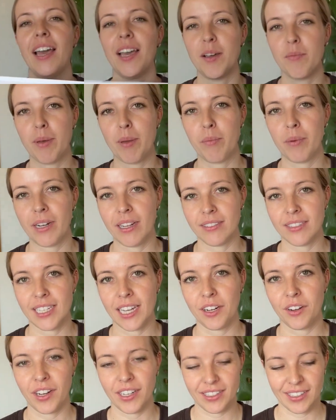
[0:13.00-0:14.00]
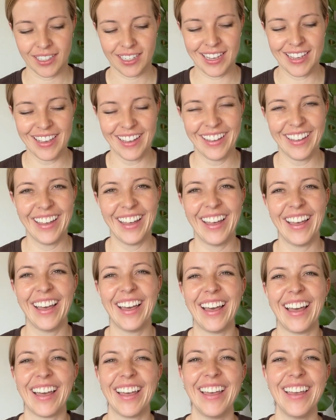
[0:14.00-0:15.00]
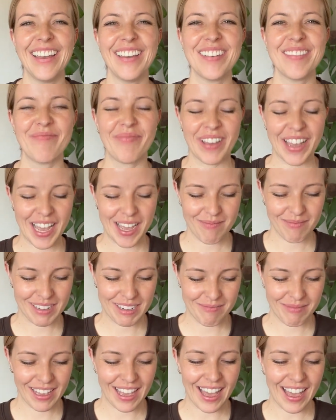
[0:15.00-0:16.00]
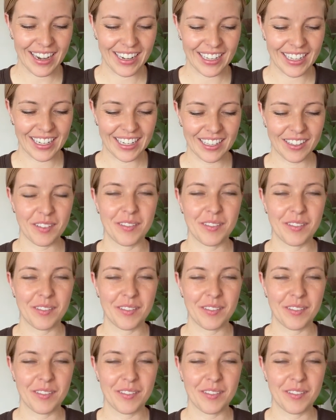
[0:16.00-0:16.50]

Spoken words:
hope I pronounced that correctly. But I'm going to be adding